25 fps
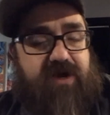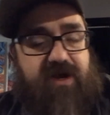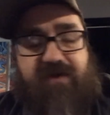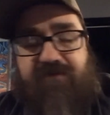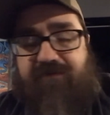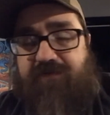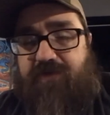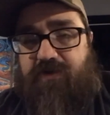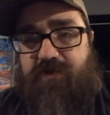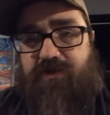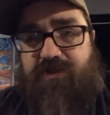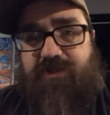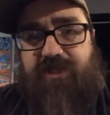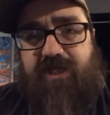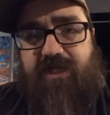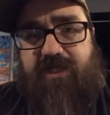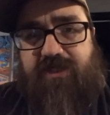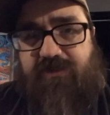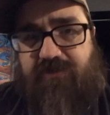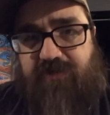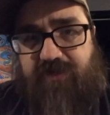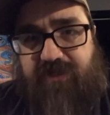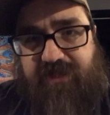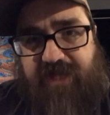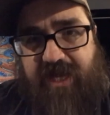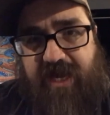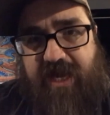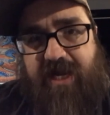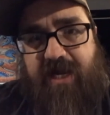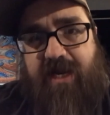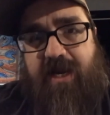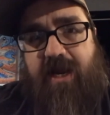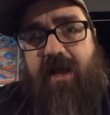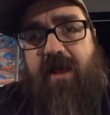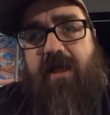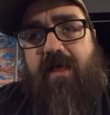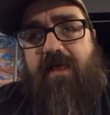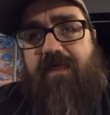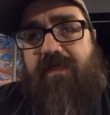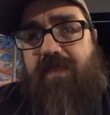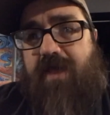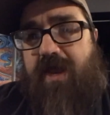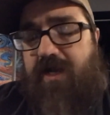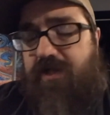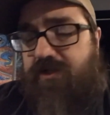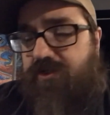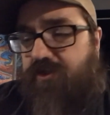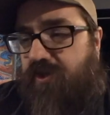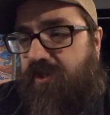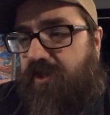And if you're a six or a ten,
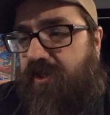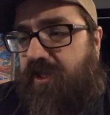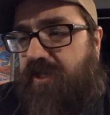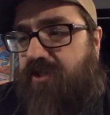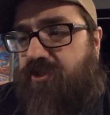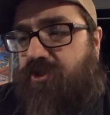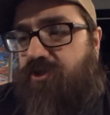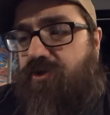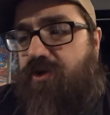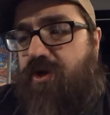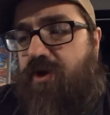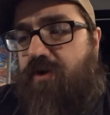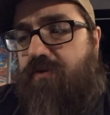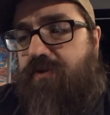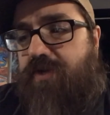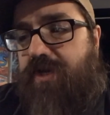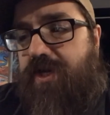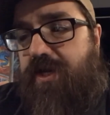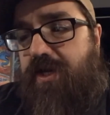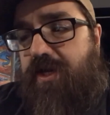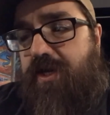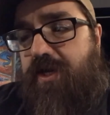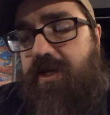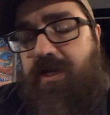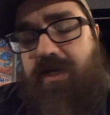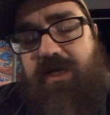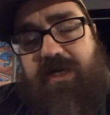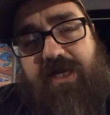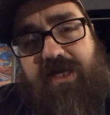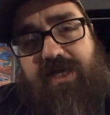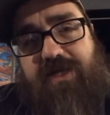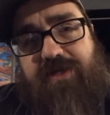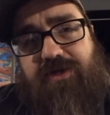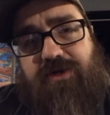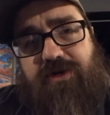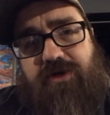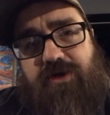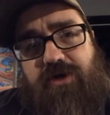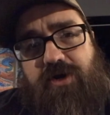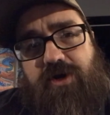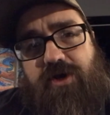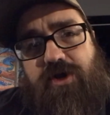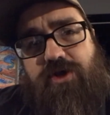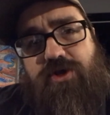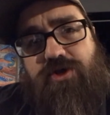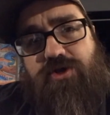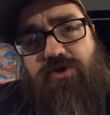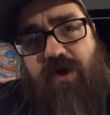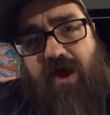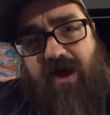then it's going to let you know that either
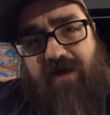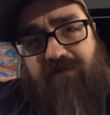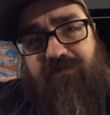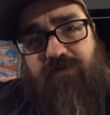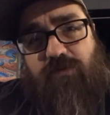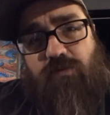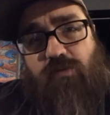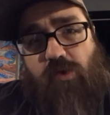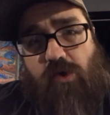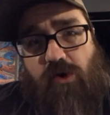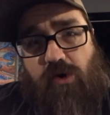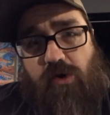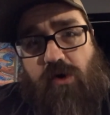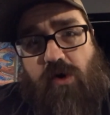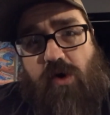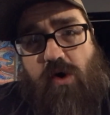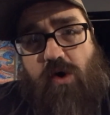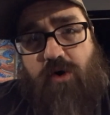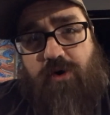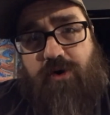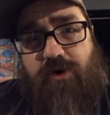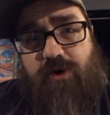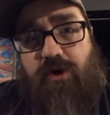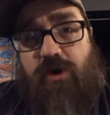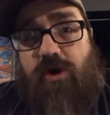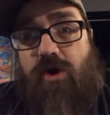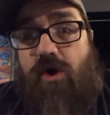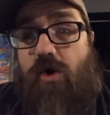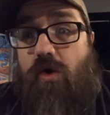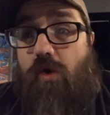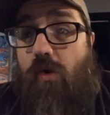you have to work harder,